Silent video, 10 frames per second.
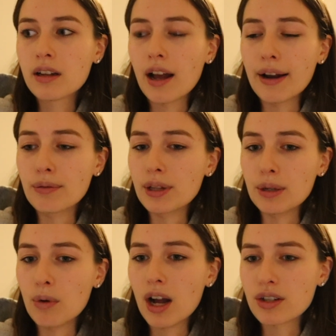I really
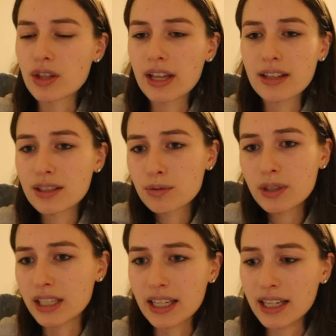watch. That's
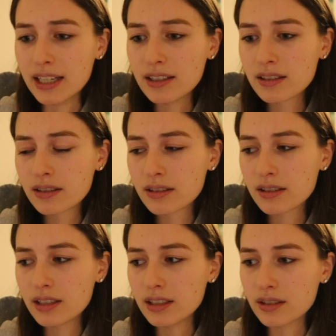really it
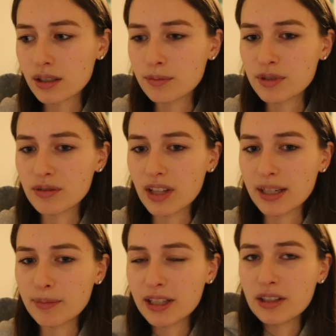in terms of
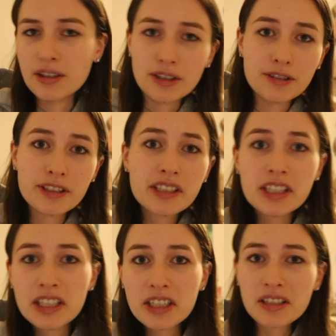like my little
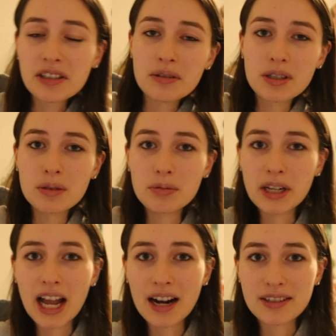YouTube
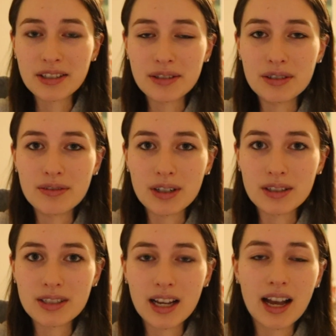reactor
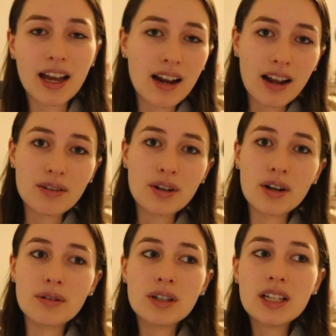universe. I don't
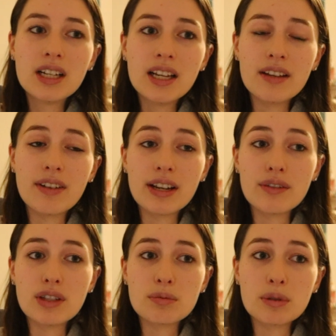know if any
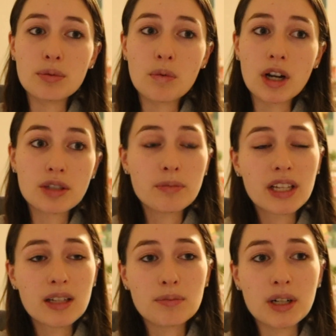of these people watch
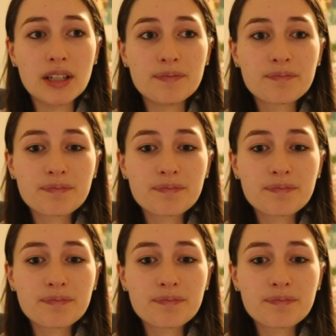me, but